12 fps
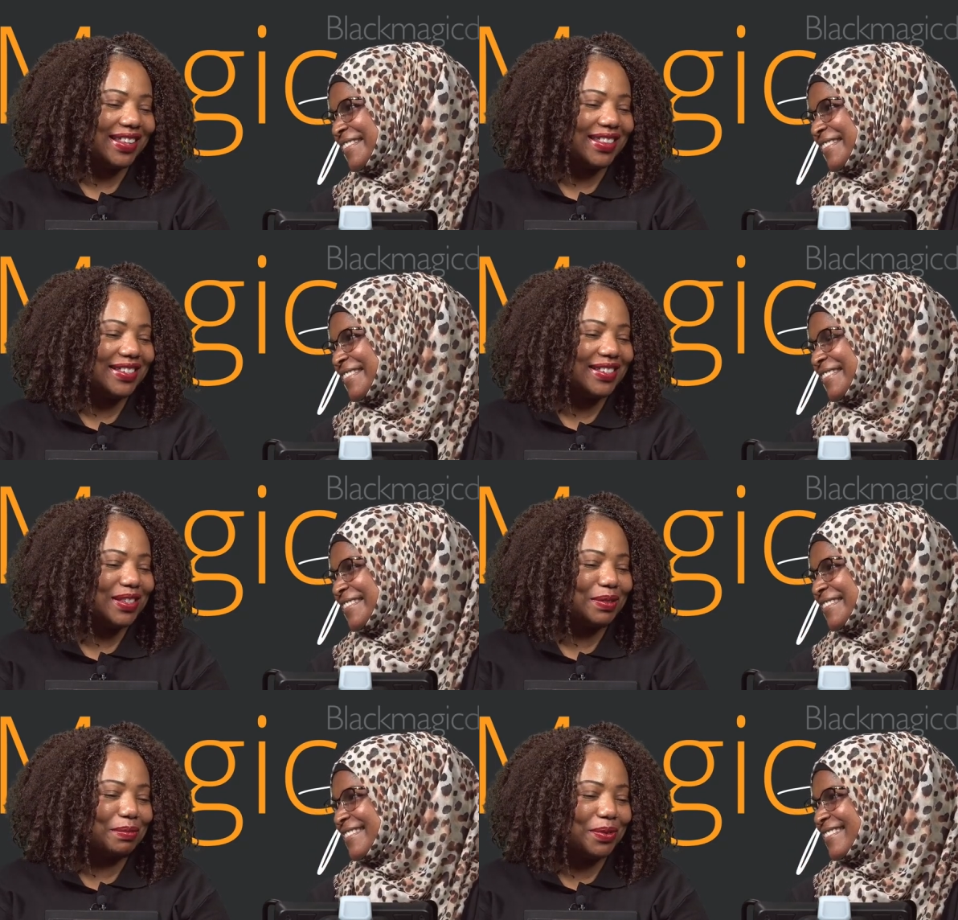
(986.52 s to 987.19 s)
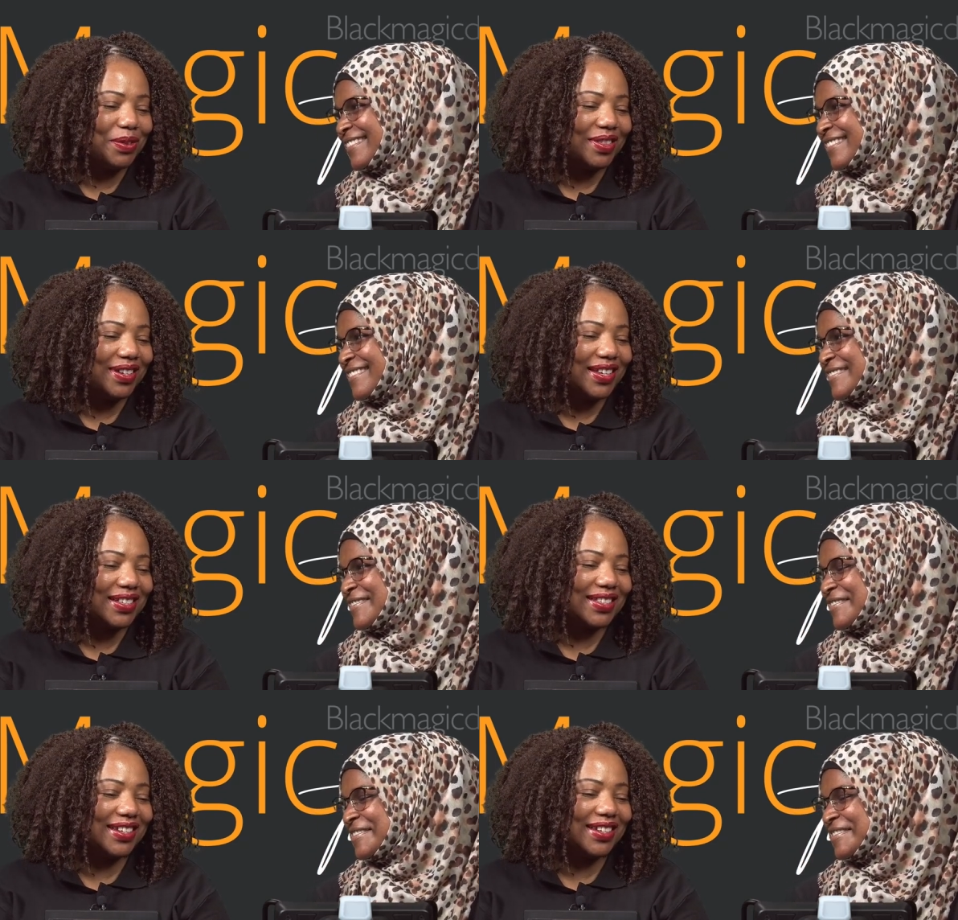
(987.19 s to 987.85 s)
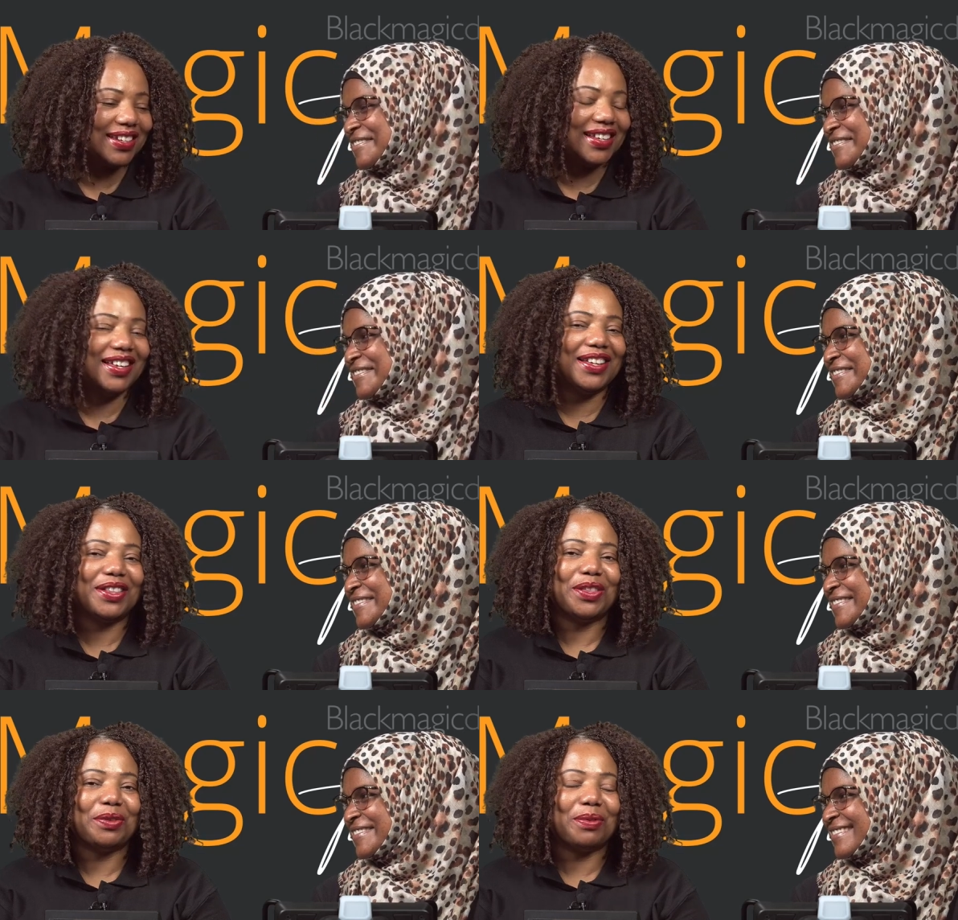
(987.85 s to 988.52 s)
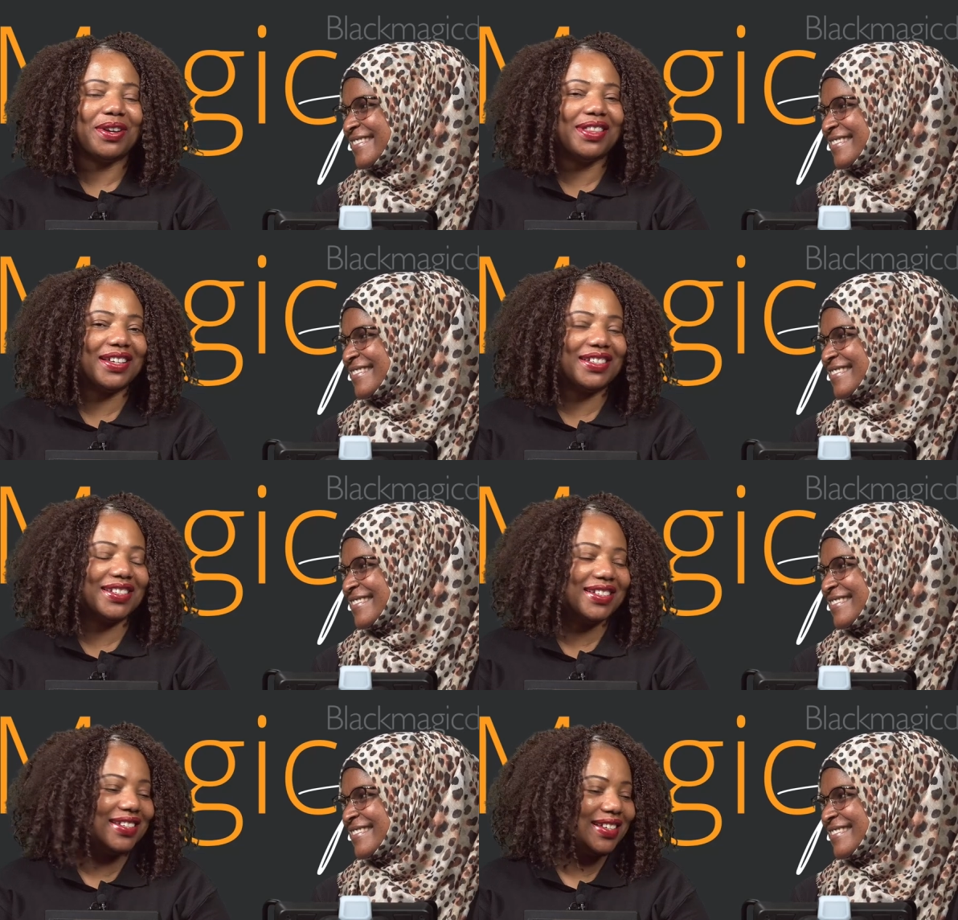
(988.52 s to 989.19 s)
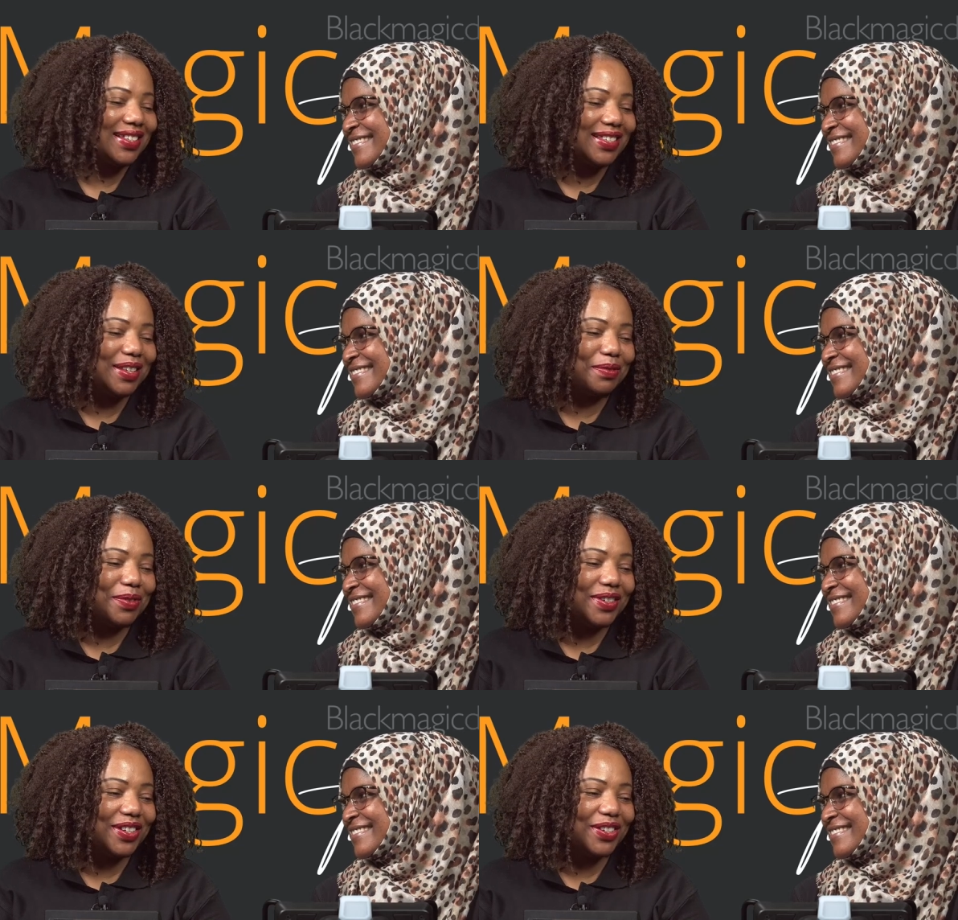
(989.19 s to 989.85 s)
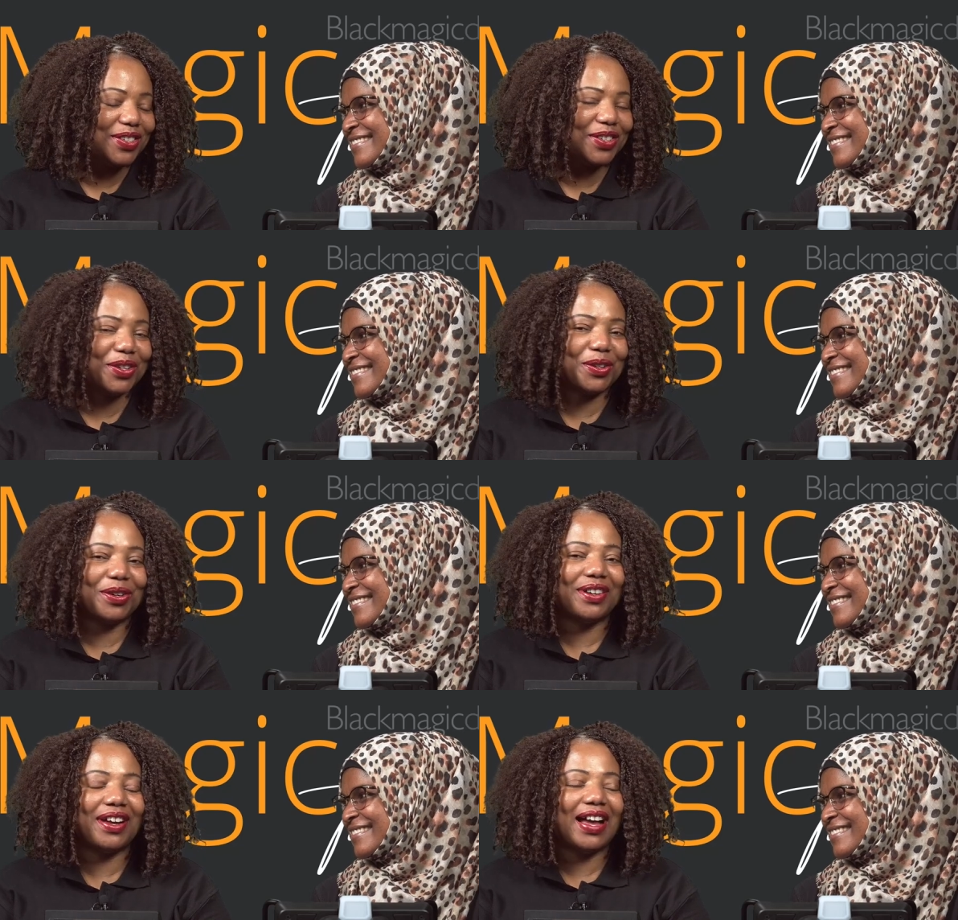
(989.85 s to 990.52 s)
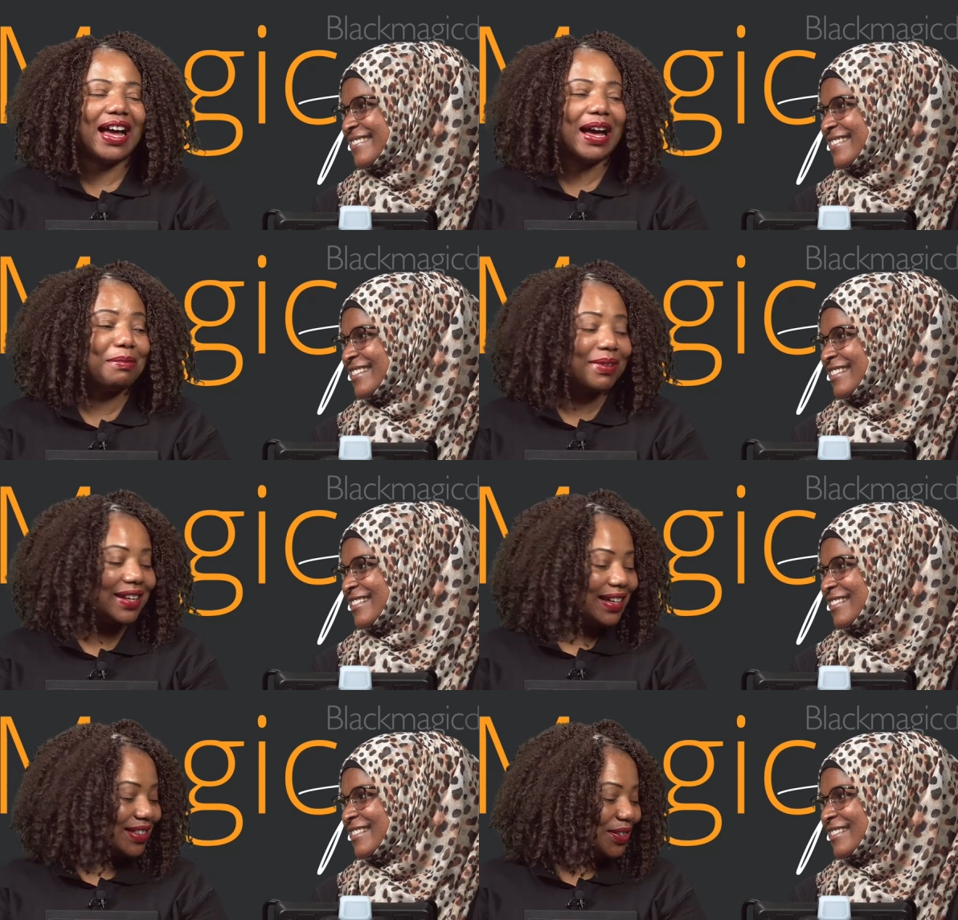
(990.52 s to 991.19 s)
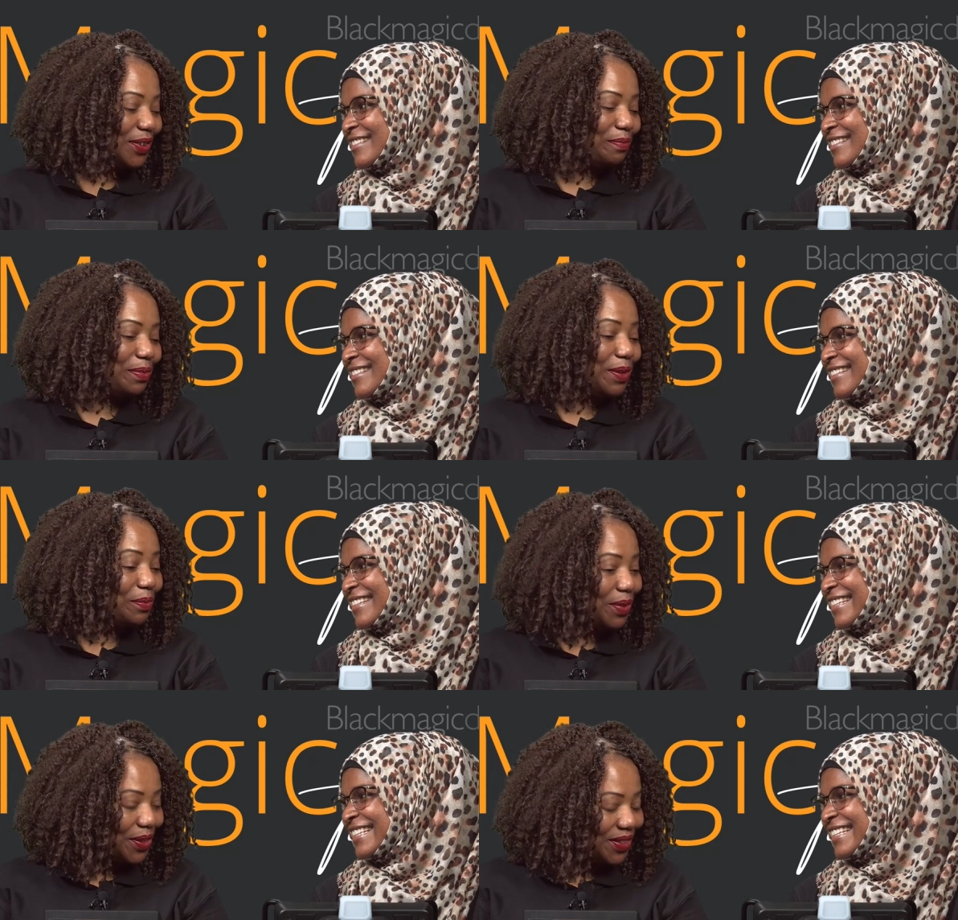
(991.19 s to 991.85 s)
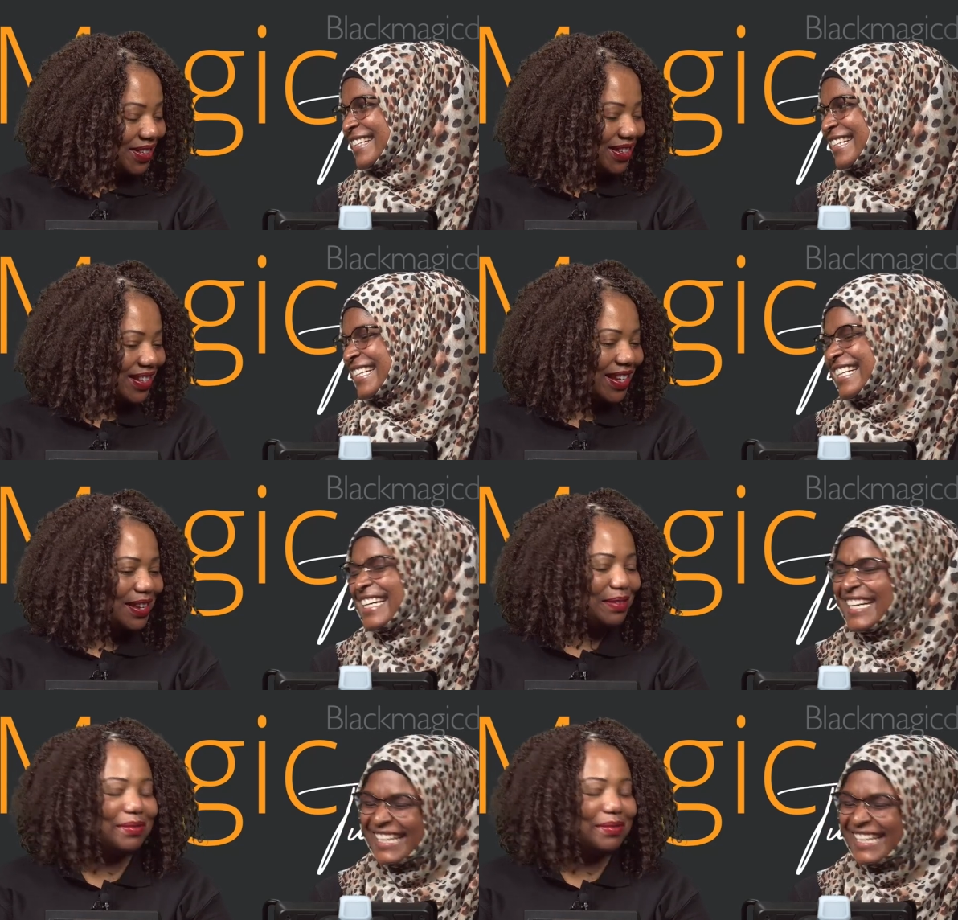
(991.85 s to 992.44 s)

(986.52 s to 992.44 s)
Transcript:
Speaker 1: at the smoothness and the way that she does the video. So I'm glad to have been with you today